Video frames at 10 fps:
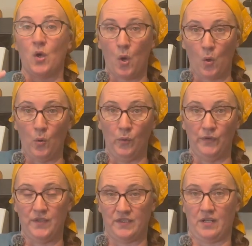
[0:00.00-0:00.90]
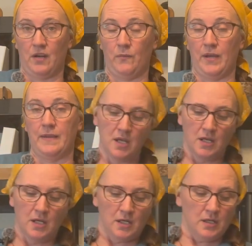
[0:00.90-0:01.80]
cold to start with.
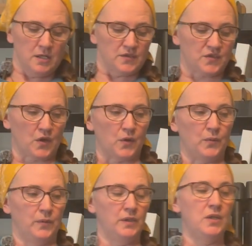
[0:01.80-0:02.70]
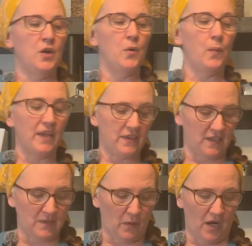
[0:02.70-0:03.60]
So with
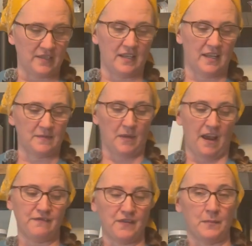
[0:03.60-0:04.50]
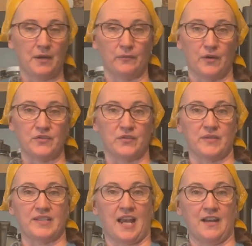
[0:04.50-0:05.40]
this process, I found my roaster
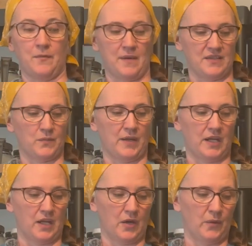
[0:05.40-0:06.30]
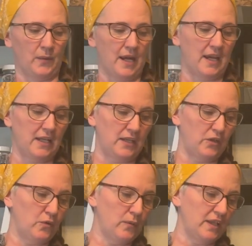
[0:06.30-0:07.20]
is kind of the best way to go. And
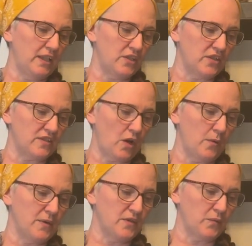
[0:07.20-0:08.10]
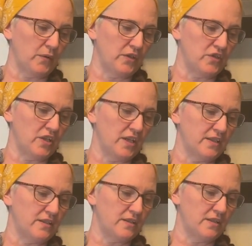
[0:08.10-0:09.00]
you really just almost want to
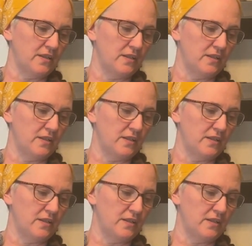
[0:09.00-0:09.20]
just